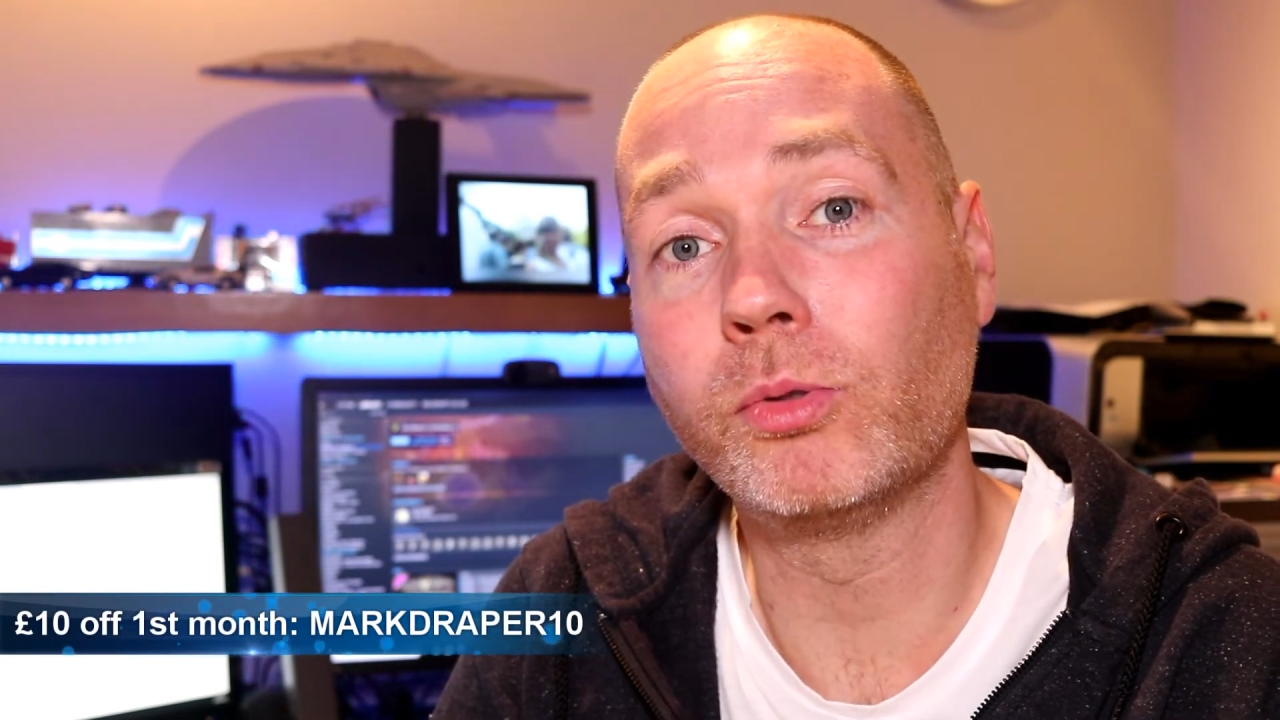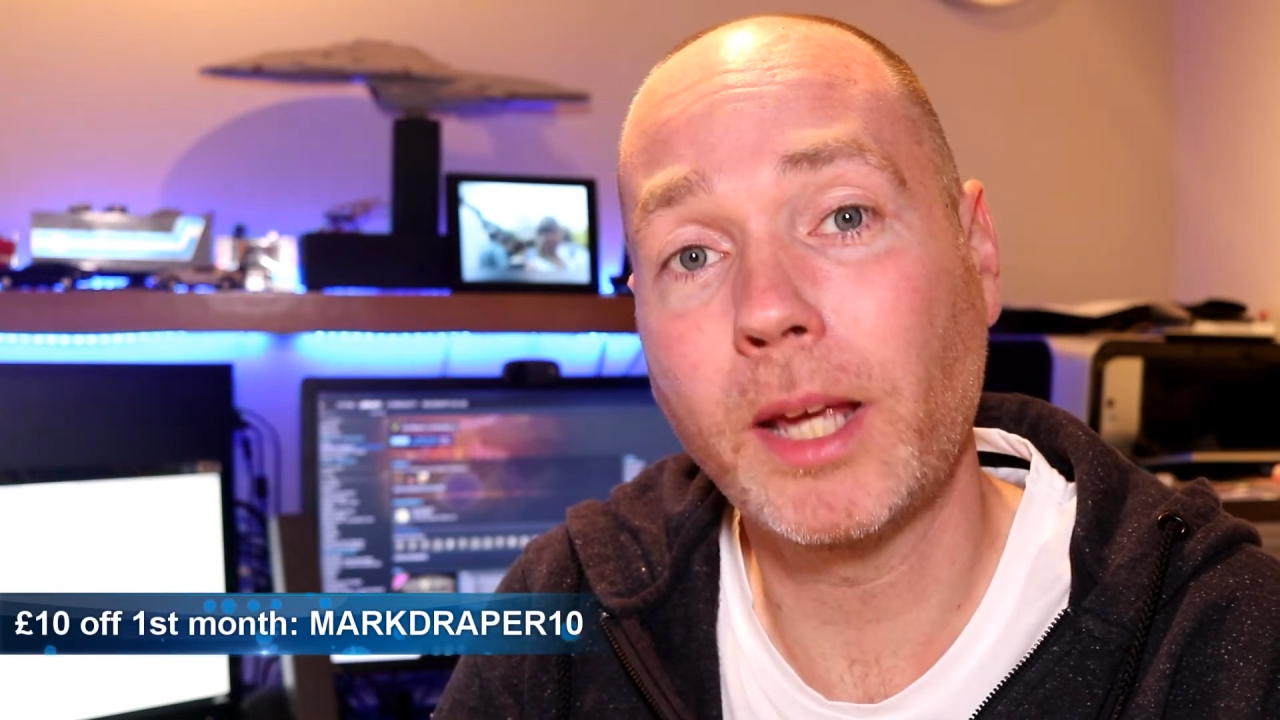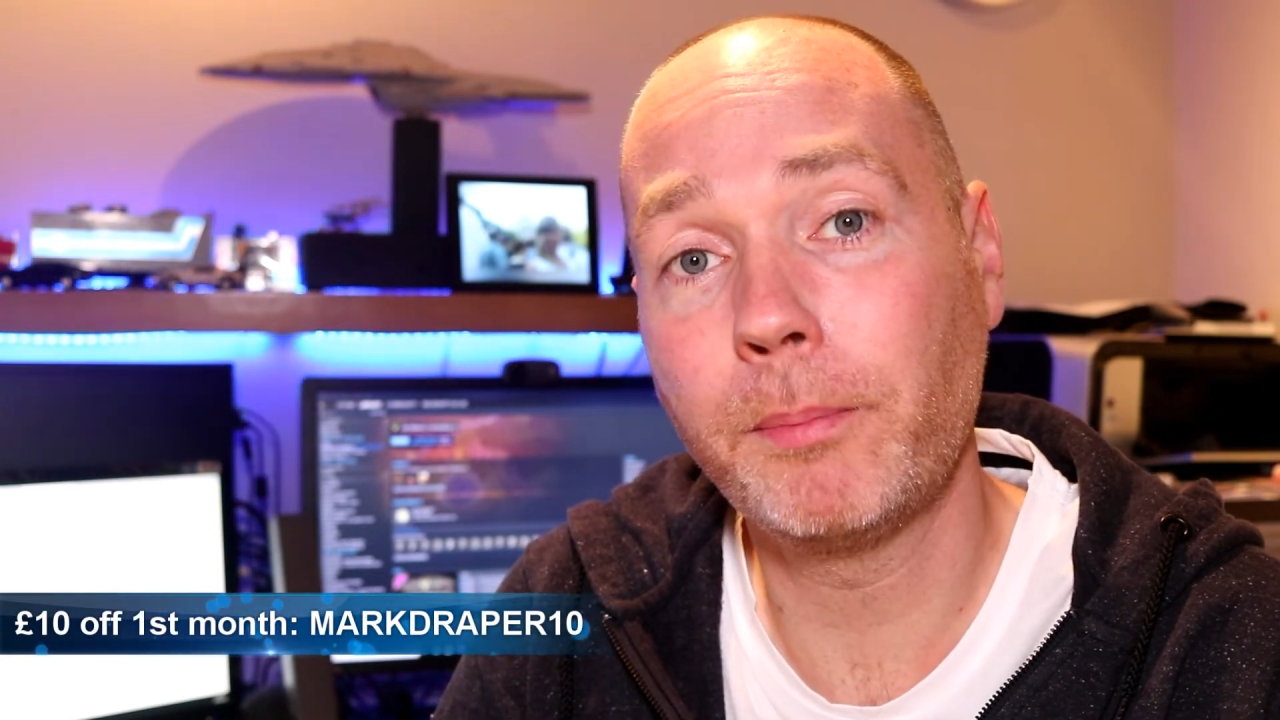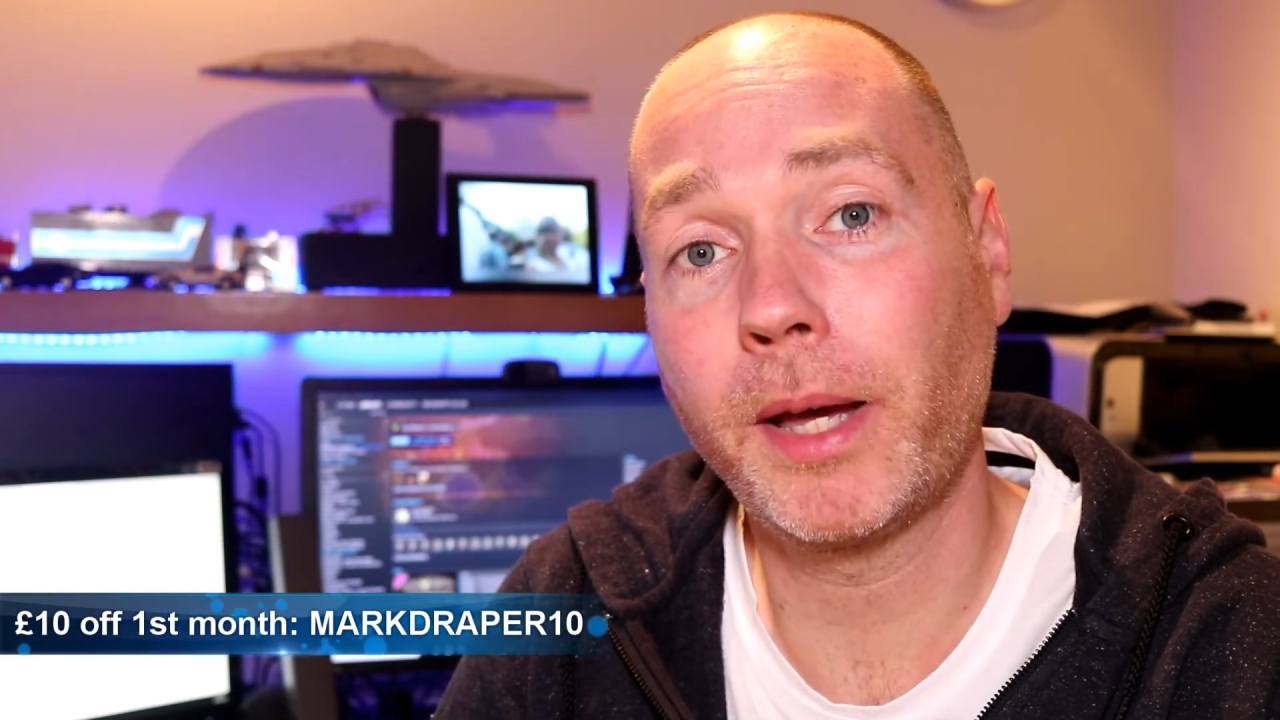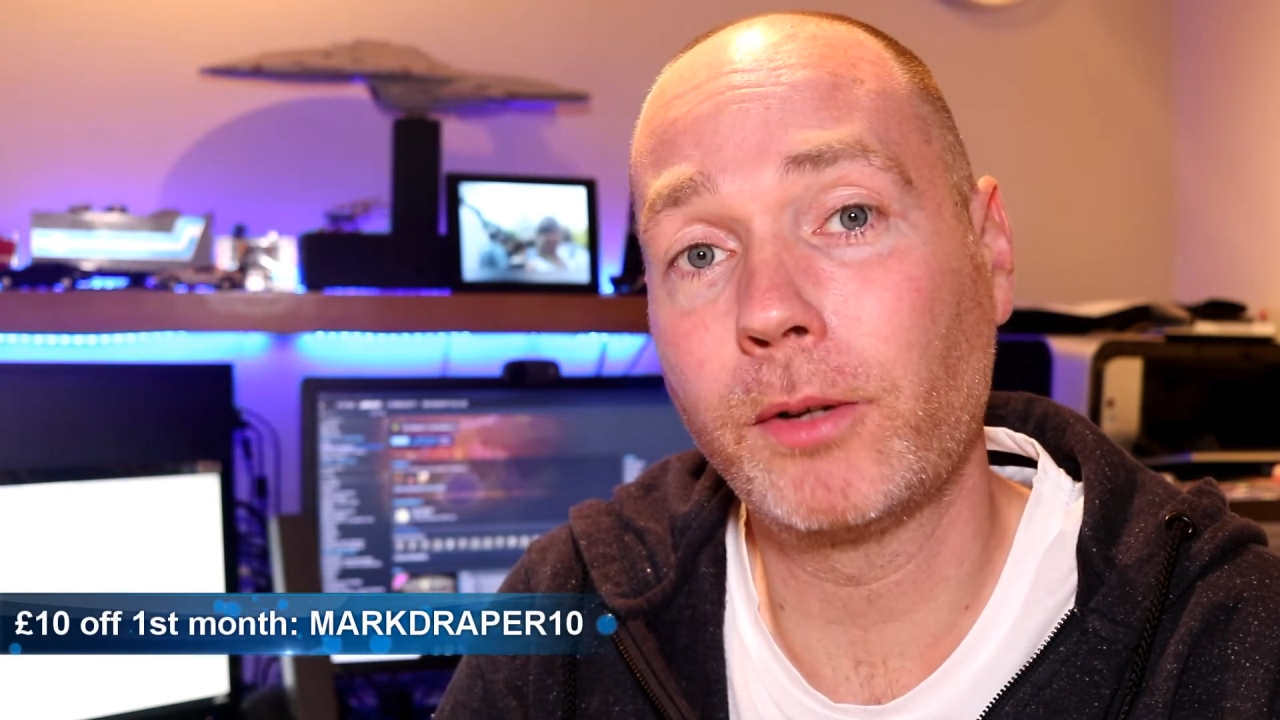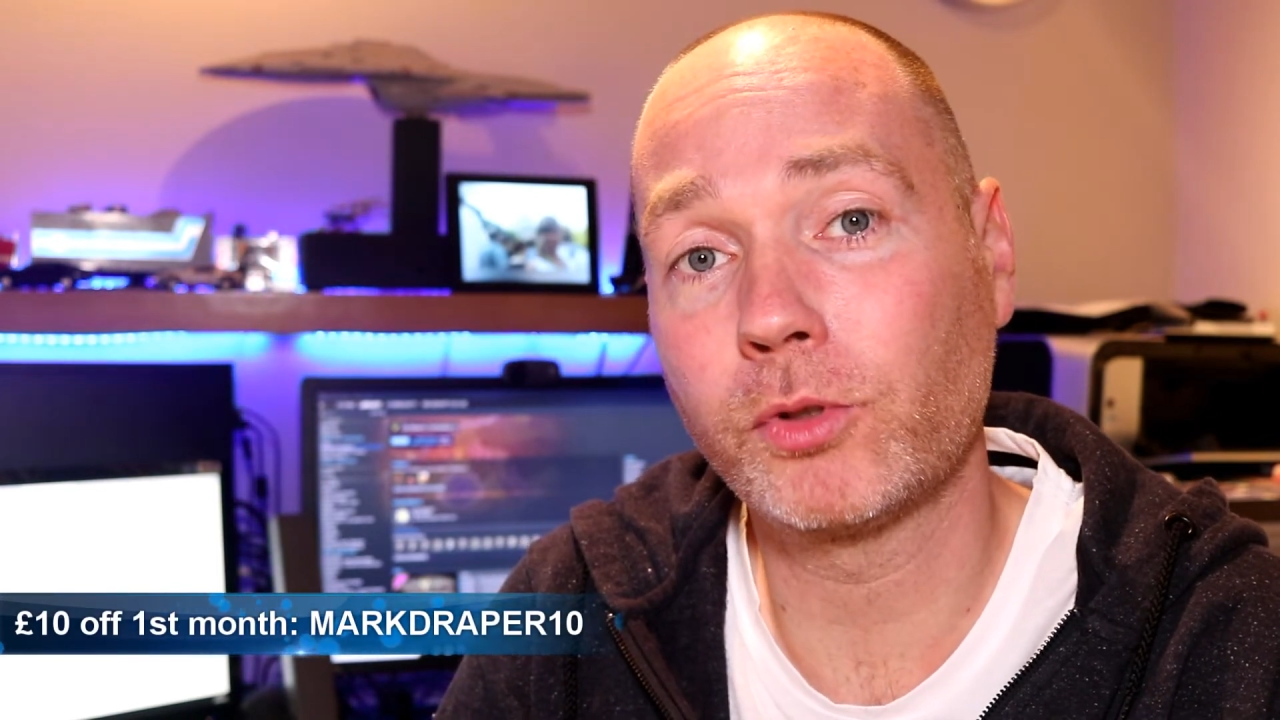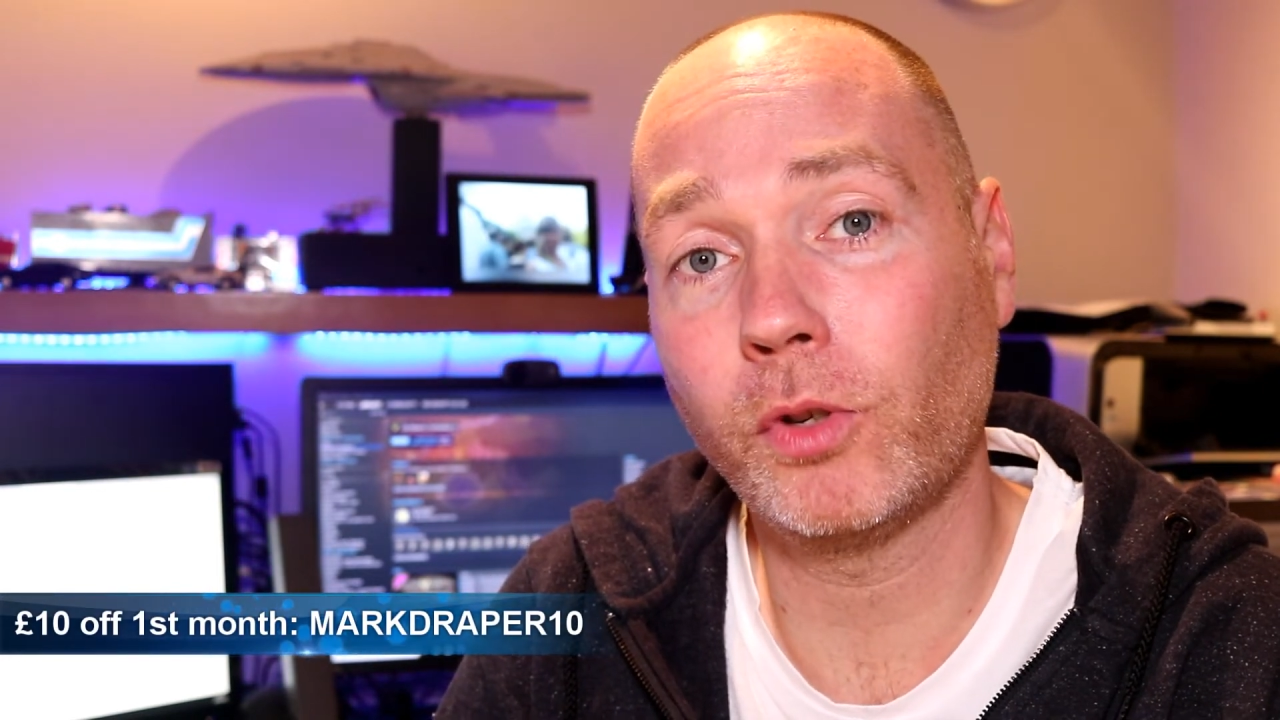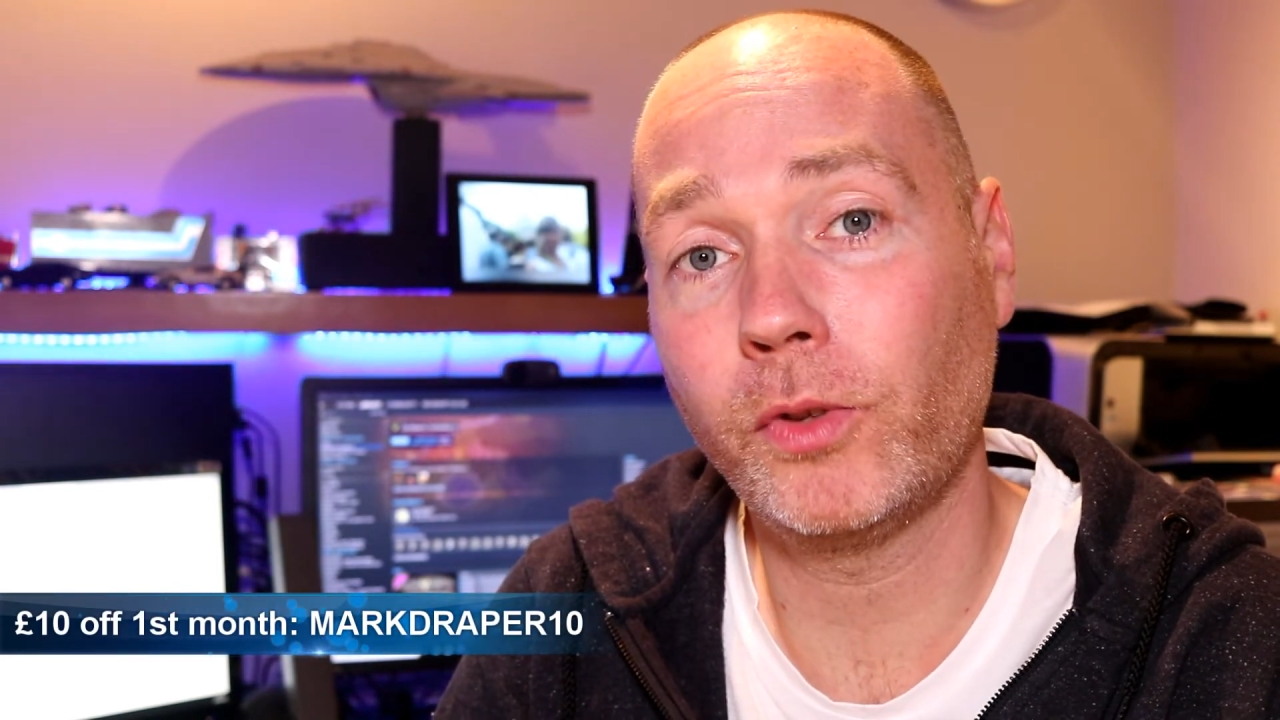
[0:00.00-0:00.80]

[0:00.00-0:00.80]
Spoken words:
£10